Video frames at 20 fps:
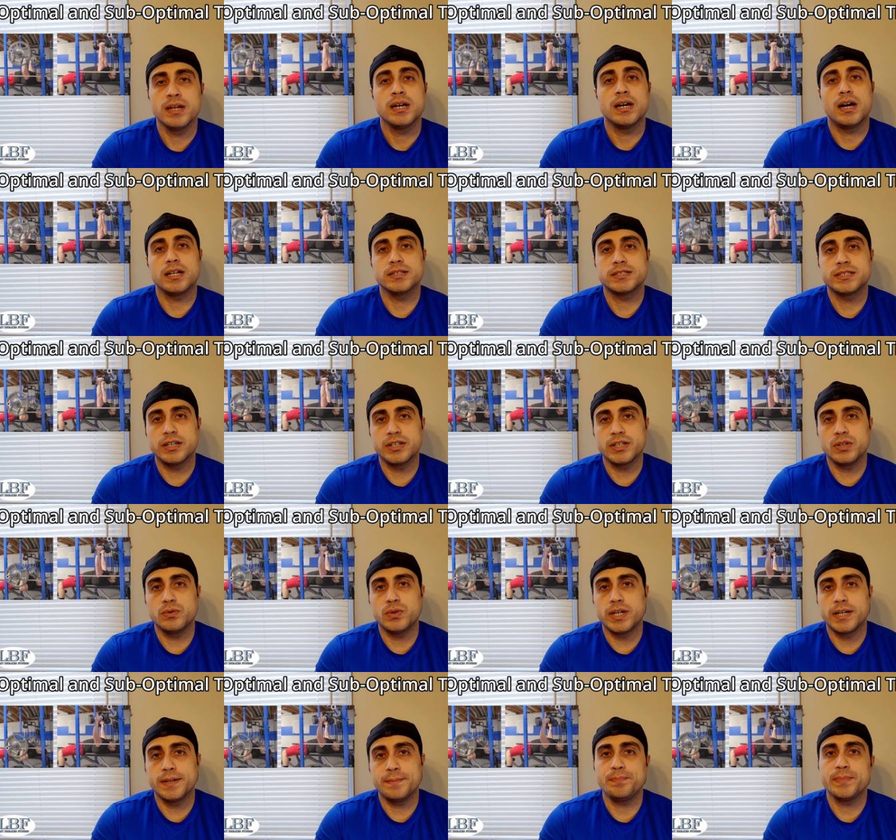I'll tell you
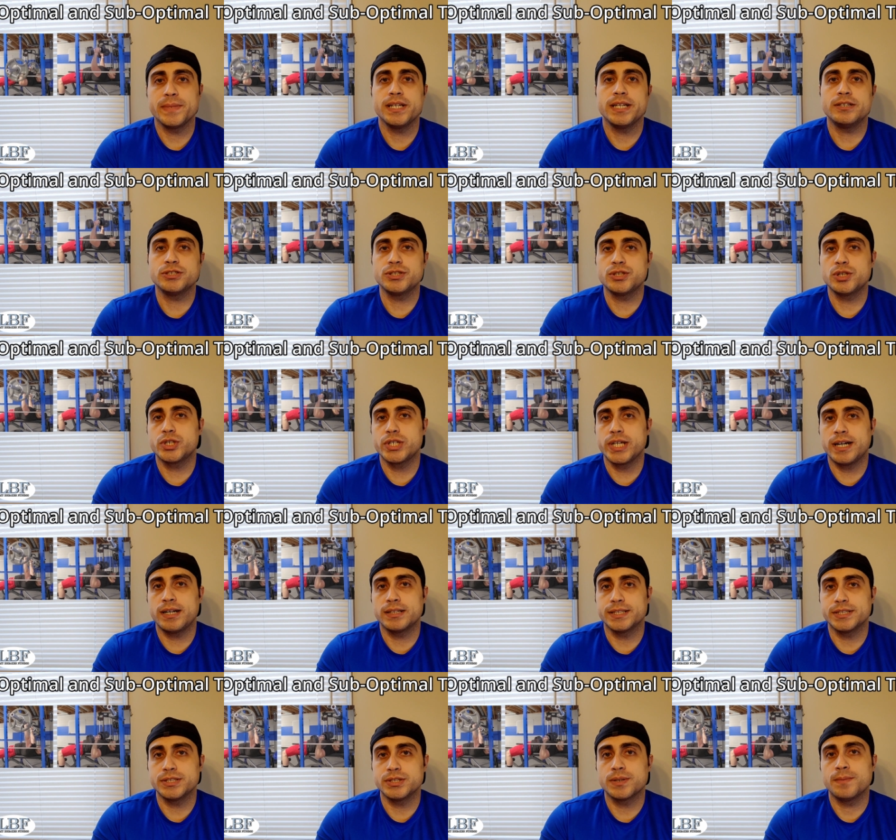what, here's your
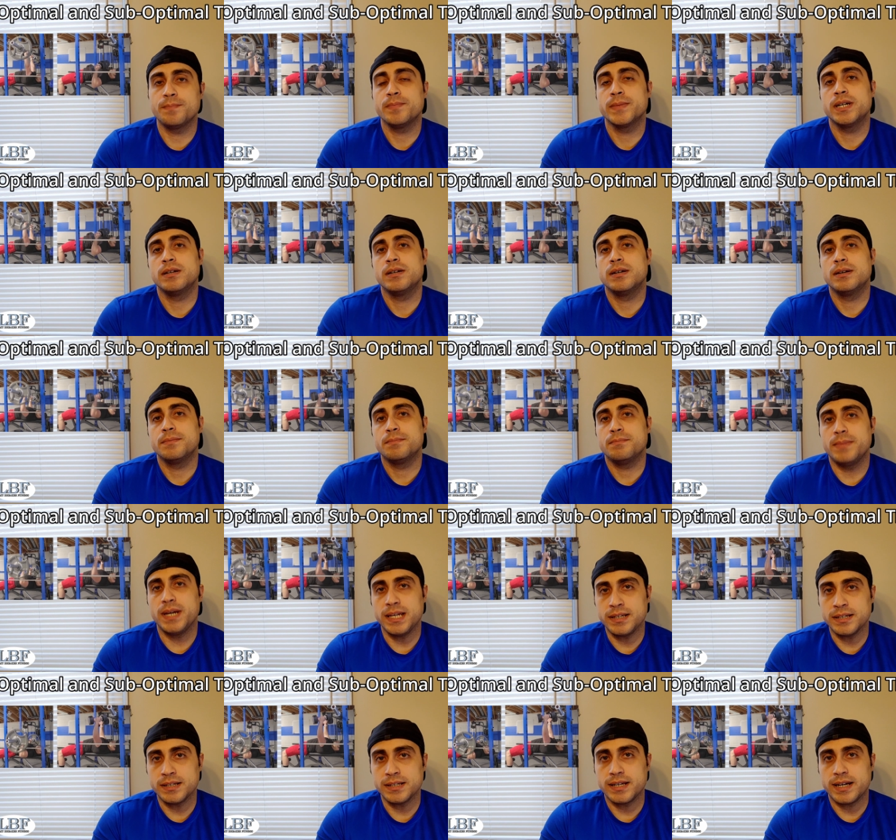challenge. Make
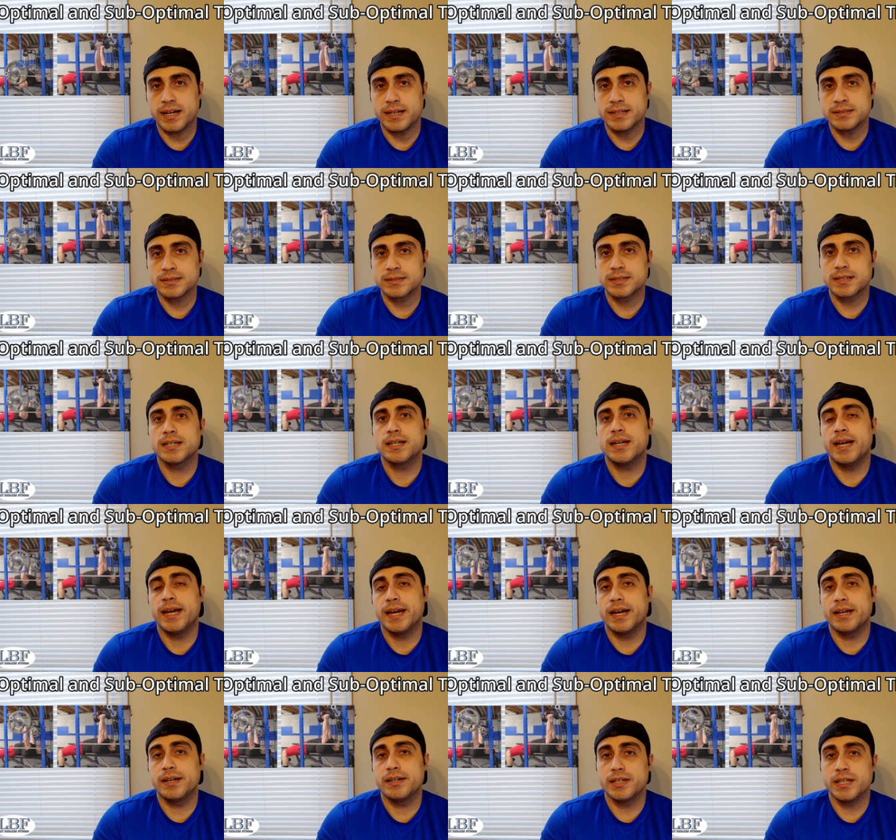a guess,
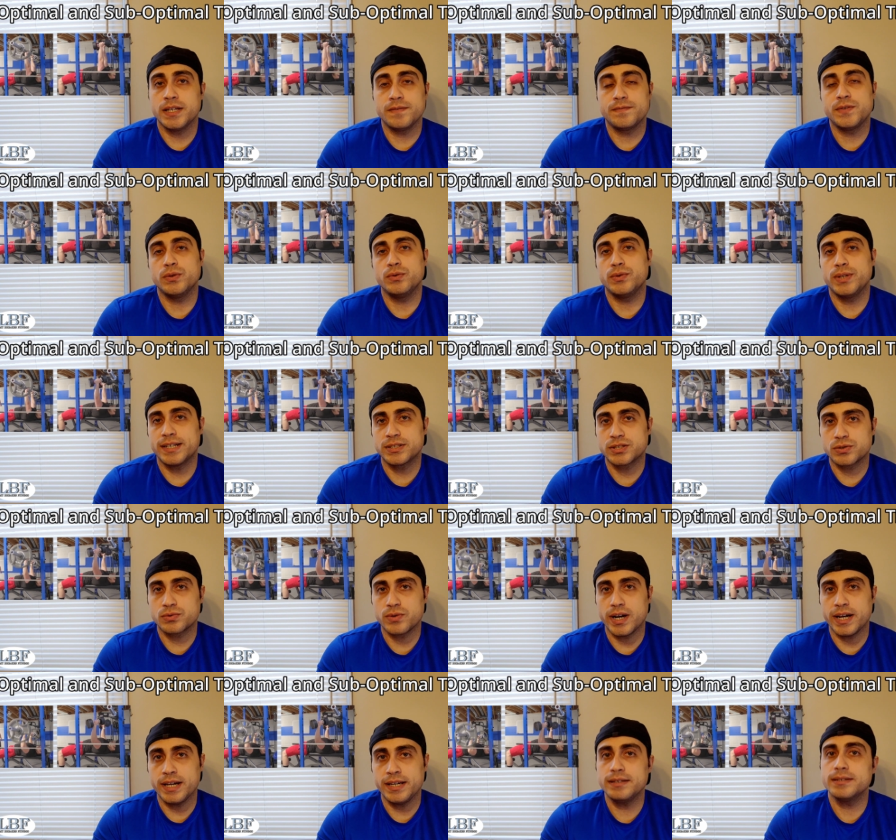and if you guess
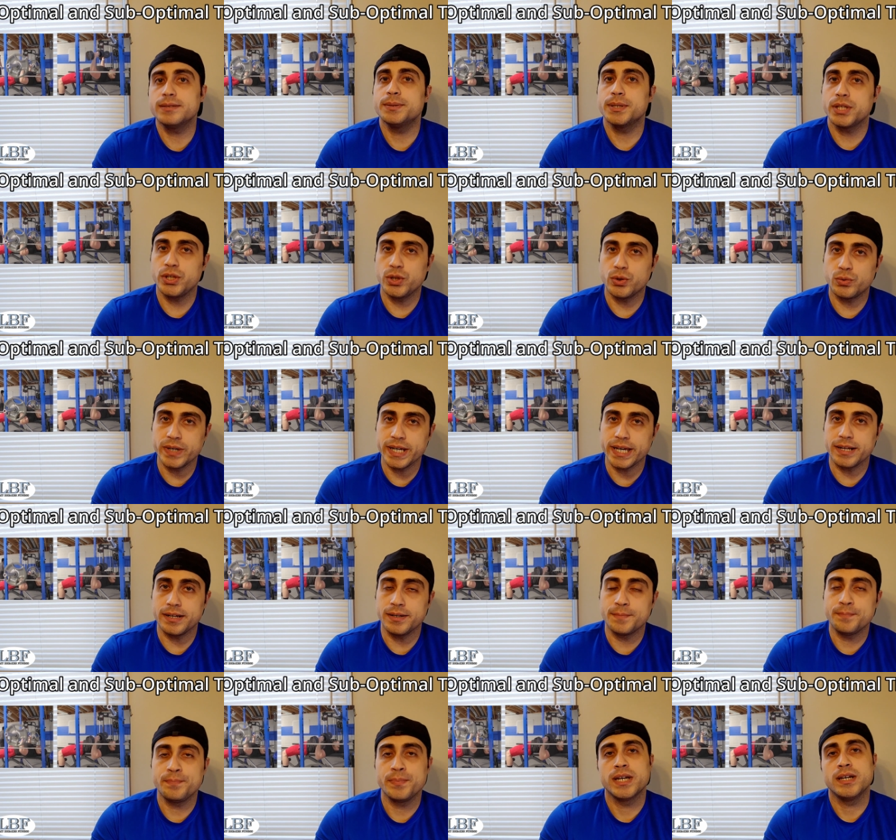right, you win.
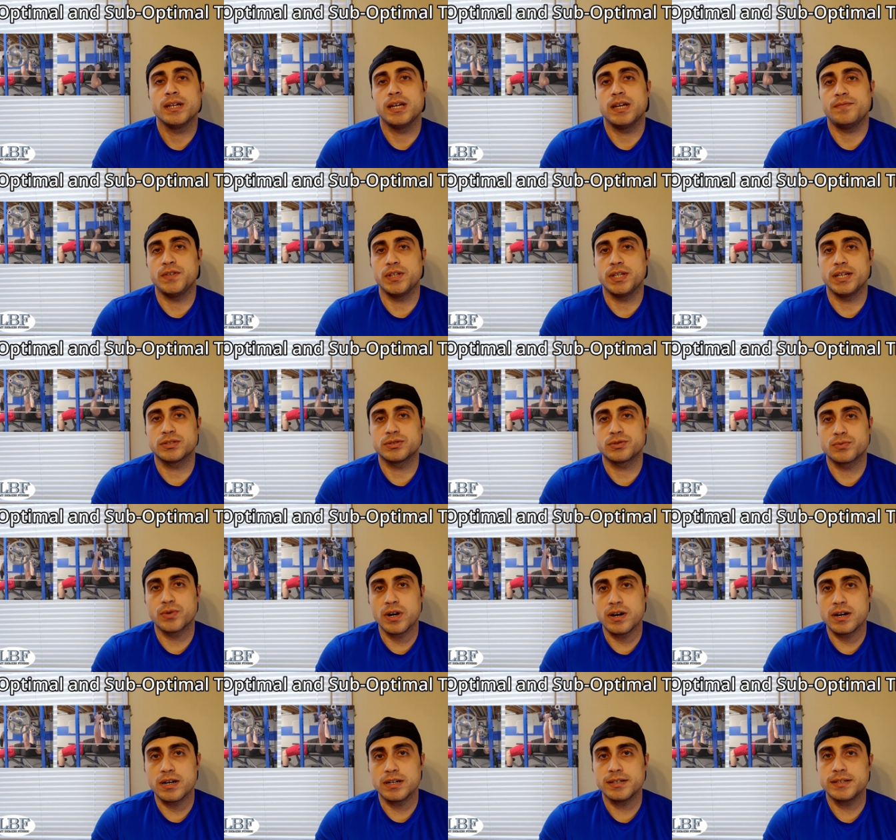If you guess
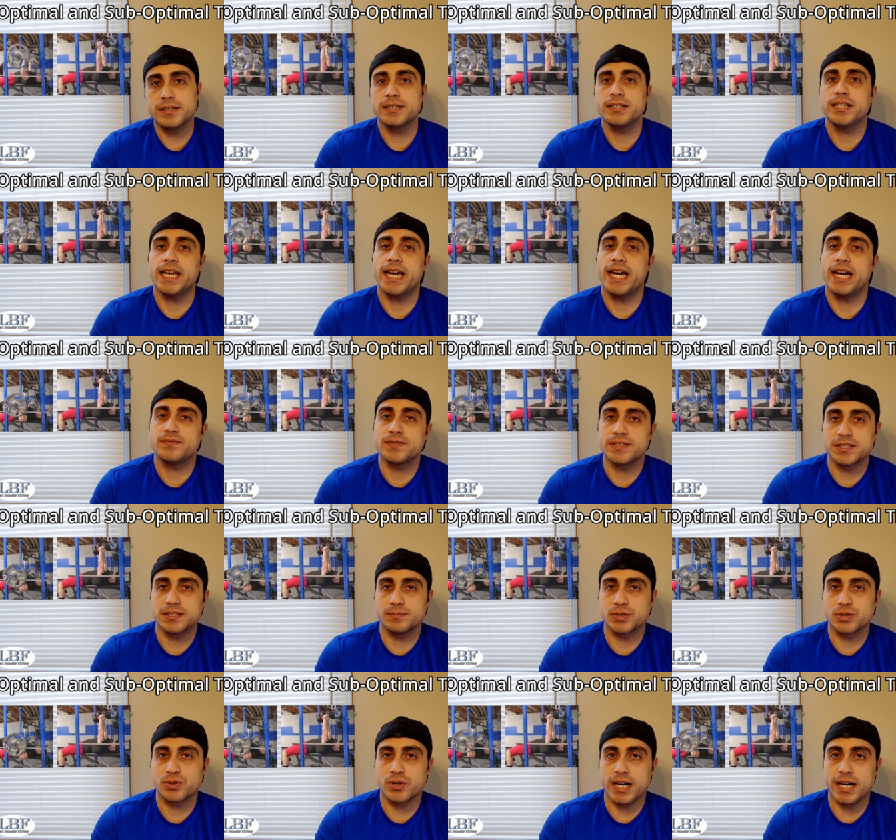wrong, you have to
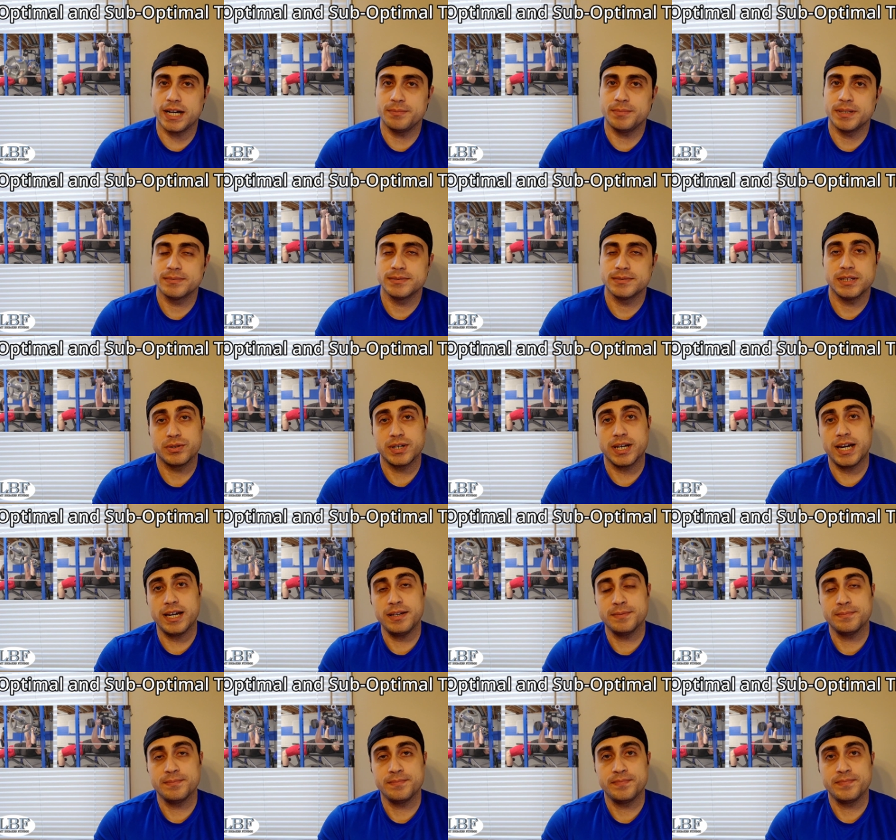subscribe, okay?
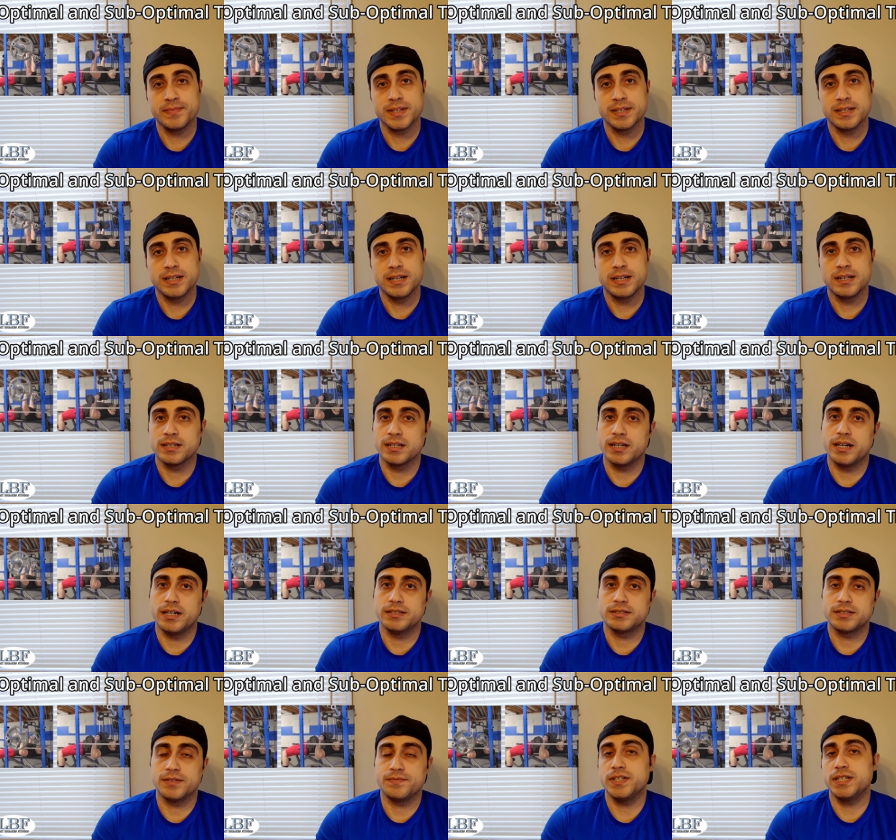
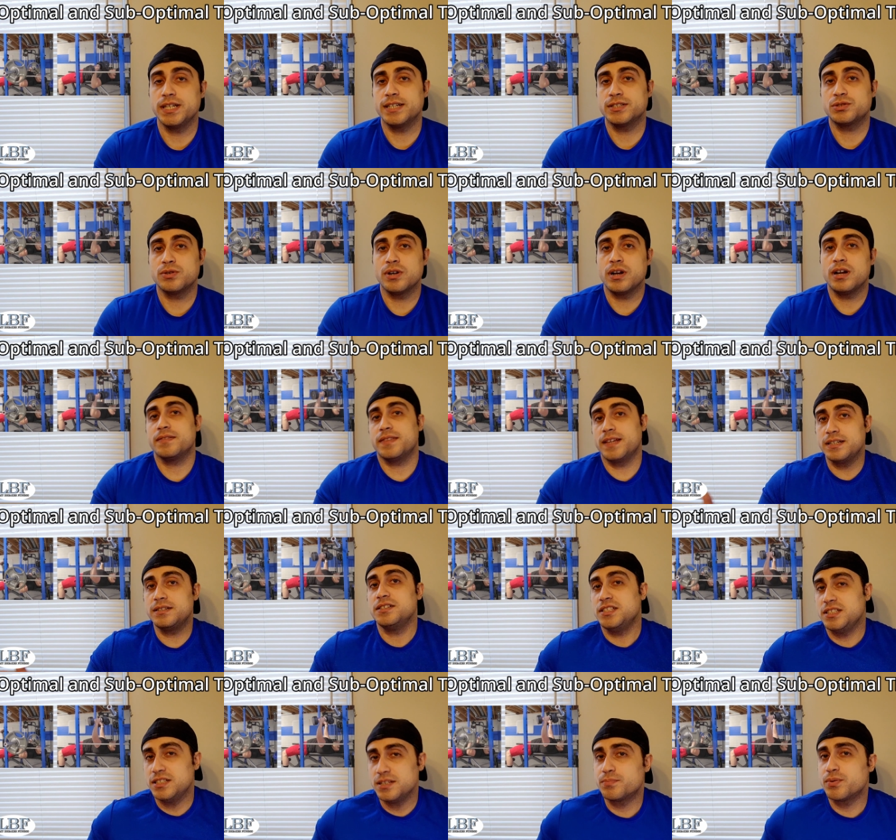Because if you guess wrong, then
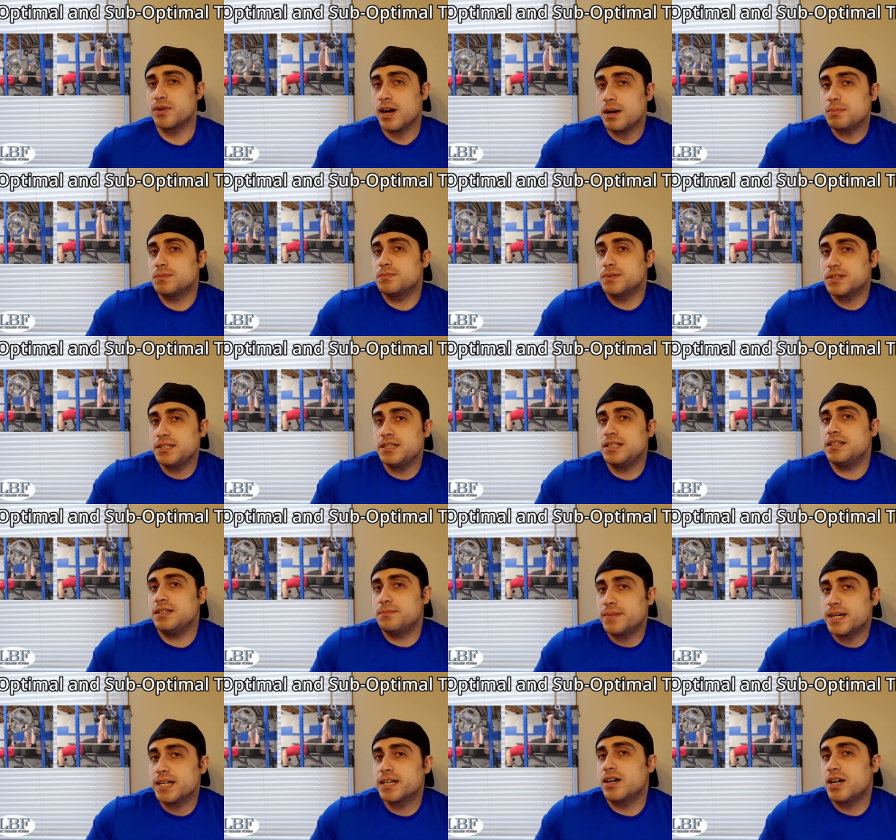you probably need
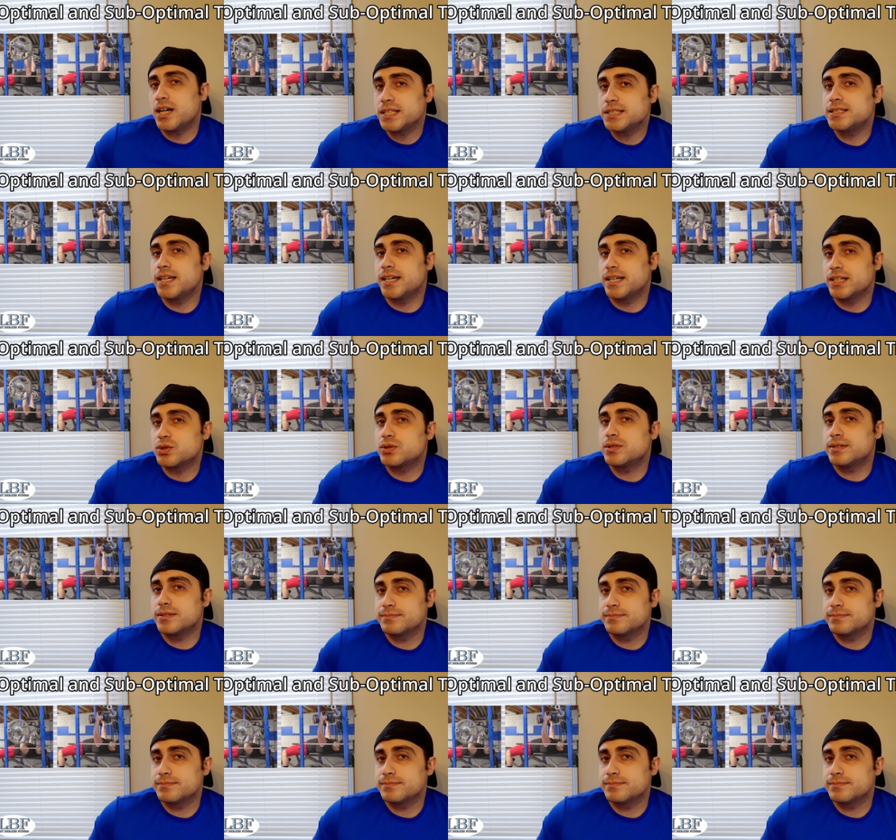my content.